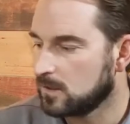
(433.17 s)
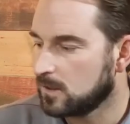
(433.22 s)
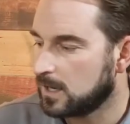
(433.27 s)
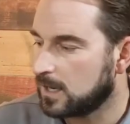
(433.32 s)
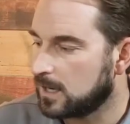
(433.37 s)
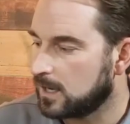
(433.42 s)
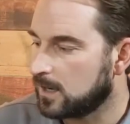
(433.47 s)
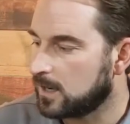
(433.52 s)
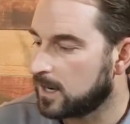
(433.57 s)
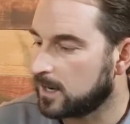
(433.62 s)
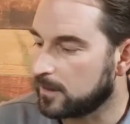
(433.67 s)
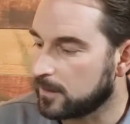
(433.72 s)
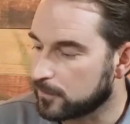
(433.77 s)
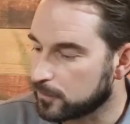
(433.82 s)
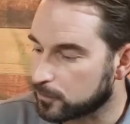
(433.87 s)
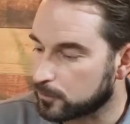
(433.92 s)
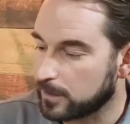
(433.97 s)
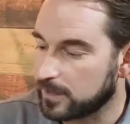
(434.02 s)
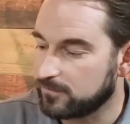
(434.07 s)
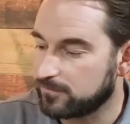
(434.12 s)
Uh,
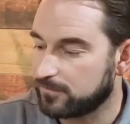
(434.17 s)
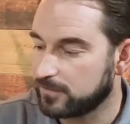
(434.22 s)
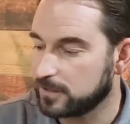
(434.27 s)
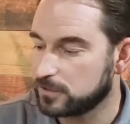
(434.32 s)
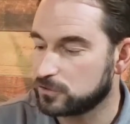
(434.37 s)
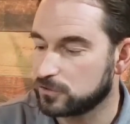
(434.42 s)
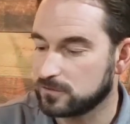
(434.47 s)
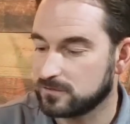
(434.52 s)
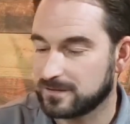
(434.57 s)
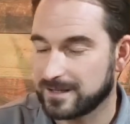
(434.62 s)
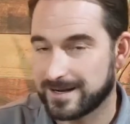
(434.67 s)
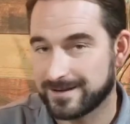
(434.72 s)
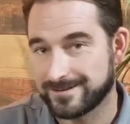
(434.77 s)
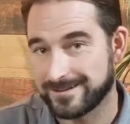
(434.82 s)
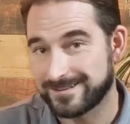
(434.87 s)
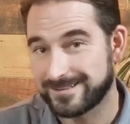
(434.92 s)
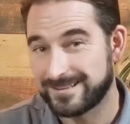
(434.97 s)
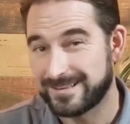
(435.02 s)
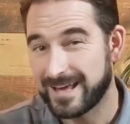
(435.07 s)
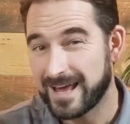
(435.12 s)
another great feature is it has a
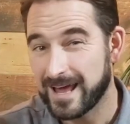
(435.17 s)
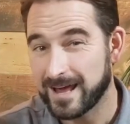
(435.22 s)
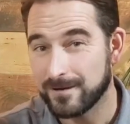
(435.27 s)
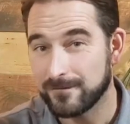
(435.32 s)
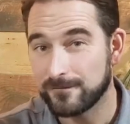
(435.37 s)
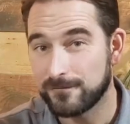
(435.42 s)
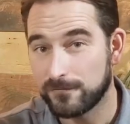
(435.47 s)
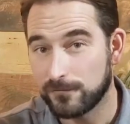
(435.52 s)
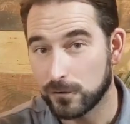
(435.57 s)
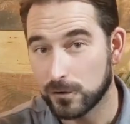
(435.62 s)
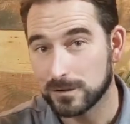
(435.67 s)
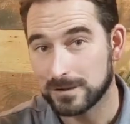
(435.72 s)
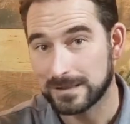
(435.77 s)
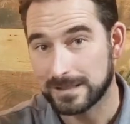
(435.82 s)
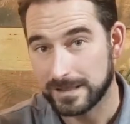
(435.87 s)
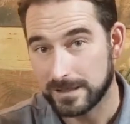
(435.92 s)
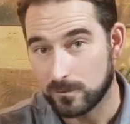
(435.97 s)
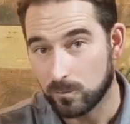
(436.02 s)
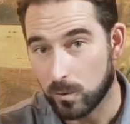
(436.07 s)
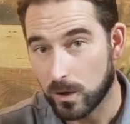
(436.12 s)
10 foot
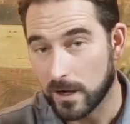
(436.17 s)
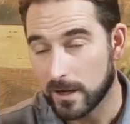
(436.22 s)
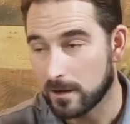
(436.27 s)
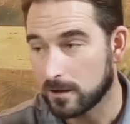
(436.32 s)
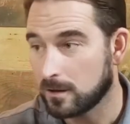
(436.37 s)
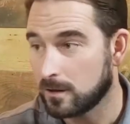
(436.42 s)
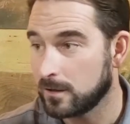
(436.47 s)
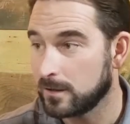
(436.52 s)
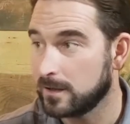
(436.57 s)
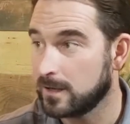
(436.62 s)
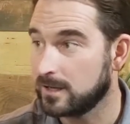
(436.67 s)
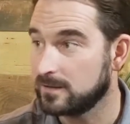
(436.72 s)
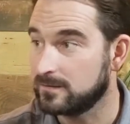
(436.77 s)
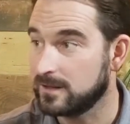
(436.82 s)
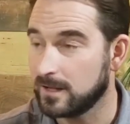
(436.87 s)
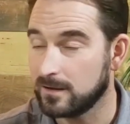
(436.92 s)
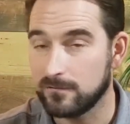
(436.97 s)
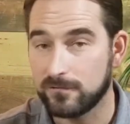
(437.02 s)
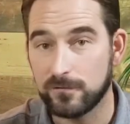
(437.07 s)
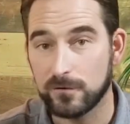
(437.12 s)
lead wire on it, a
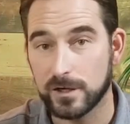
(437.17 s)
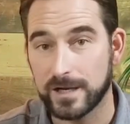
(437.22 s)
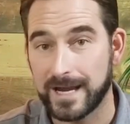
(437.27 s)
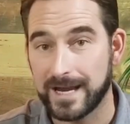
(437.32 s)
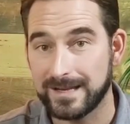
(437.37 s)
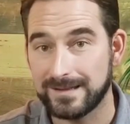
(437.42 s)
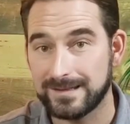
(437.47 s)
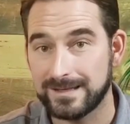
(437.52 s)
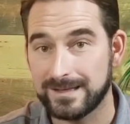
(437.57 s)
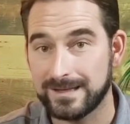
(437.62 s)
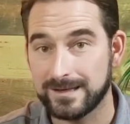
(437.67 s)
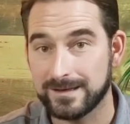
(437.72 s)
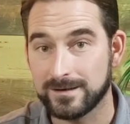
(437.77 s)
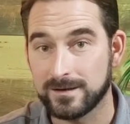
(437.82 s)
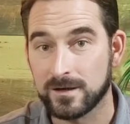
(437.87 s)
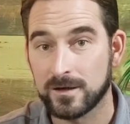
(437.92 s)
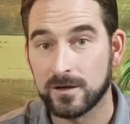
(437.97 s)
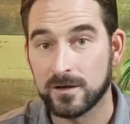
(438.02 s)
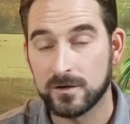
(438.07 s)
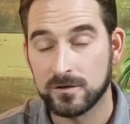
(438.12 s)
10 foot 18
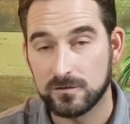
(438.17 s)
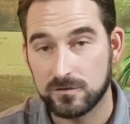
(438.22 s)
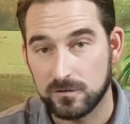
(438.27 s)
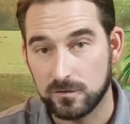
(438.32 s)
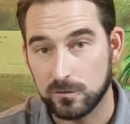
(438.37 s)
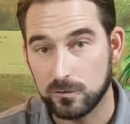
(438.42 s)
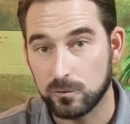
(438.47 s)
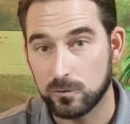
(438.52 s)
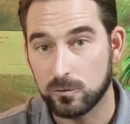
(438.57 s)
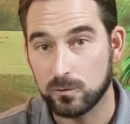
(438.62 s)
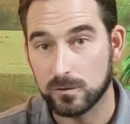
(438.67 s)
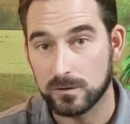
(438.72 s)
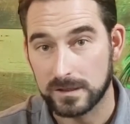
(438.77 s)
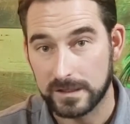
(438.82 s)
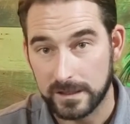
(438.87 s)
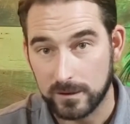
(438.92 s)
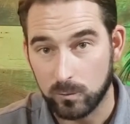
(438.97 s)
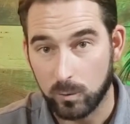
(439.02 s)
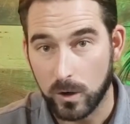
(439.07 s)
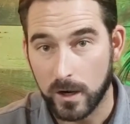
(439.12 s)
to
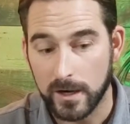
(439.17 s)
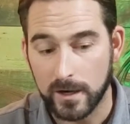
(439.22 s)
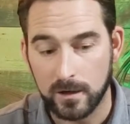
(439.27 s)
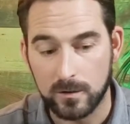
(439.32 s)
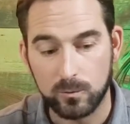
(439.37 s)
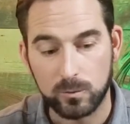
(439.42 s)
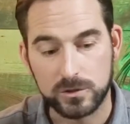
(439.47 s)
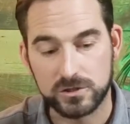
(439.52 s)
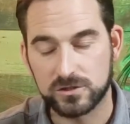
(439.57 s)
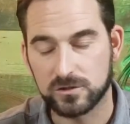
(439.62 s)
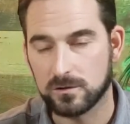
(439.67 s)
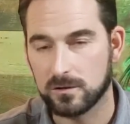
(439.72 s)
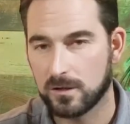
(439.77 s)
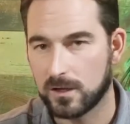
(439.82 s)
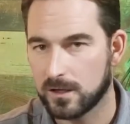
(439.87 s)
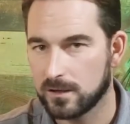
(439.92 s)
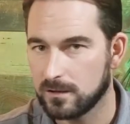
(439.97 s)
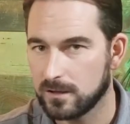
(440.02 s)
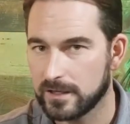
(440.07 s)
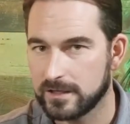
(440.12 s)
lead wire, which a
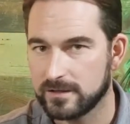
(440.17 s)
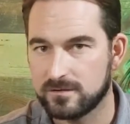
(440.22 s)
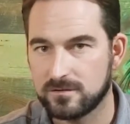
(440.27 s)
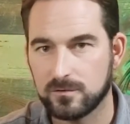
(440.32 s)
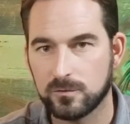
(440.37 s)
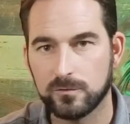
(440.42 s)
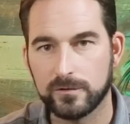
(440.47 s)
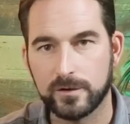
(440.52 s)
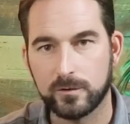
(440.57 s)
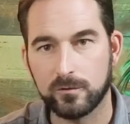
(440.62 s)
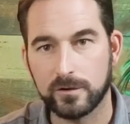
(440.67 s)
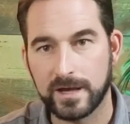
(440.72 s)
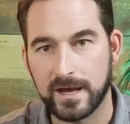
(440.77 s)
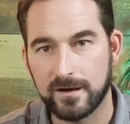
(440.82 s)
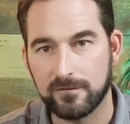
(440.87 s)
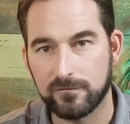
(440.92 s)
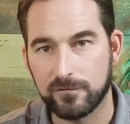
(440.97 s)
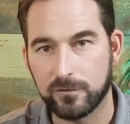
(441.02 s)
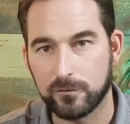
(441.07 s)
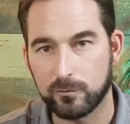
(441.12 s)
lot of lights don't, they only
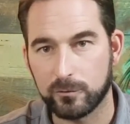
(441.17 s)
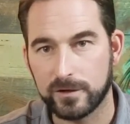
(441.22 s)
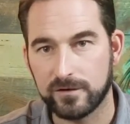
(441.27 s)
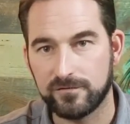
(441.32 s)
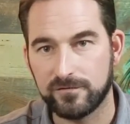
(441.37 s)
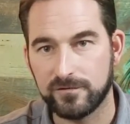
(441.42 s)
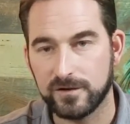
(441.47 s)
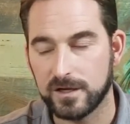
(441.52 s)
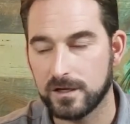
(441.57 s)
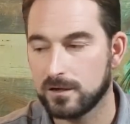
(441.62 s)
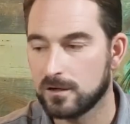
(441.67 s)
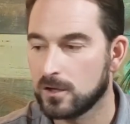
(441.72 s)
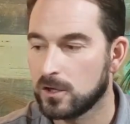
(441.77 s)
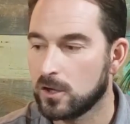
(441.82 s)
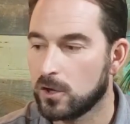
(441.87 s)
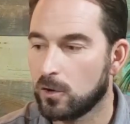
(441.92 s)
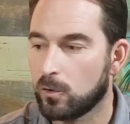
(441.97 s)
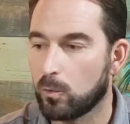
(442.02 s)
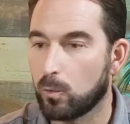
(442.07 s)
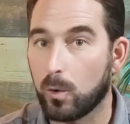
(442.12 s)
have three feet
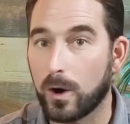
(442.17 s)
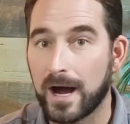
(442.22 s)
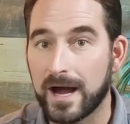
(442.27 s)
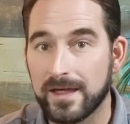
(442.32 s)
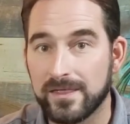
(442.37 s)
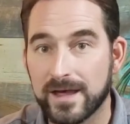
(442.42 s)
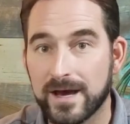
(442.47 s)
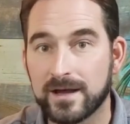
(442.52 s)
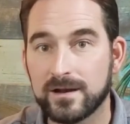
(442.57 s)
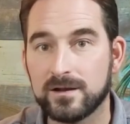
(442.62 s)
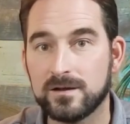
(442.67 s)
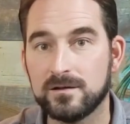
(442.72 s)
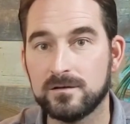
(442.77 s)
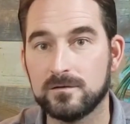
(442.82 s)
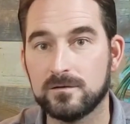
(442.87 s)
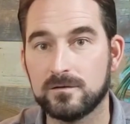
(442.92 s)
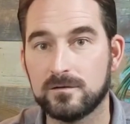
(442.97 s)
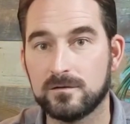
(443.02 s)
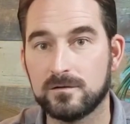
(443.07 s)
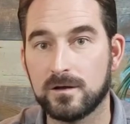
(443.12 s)
why that
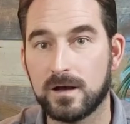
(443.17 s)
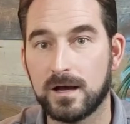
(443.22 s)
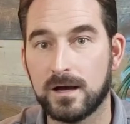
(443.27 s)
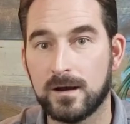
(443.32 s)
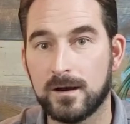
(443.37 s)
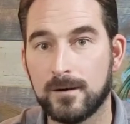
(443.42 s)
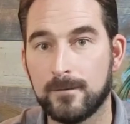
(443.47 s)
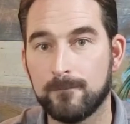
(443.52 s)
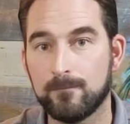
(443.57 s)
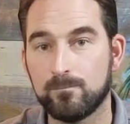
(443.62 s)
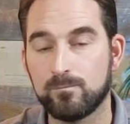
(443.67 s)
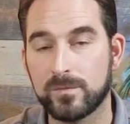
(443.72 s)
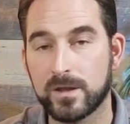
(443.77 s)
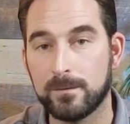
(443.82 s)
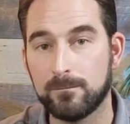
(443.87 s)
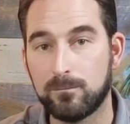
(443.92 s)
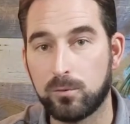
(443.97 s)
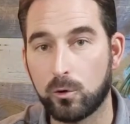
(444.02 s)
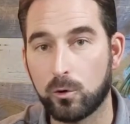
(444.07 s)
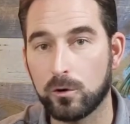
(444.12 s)
is um,
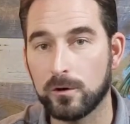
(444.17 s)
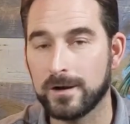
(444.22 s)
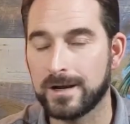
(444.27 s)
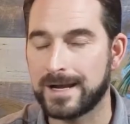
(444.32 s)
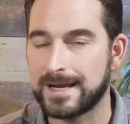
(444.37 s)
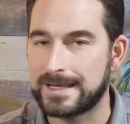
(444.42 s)
important.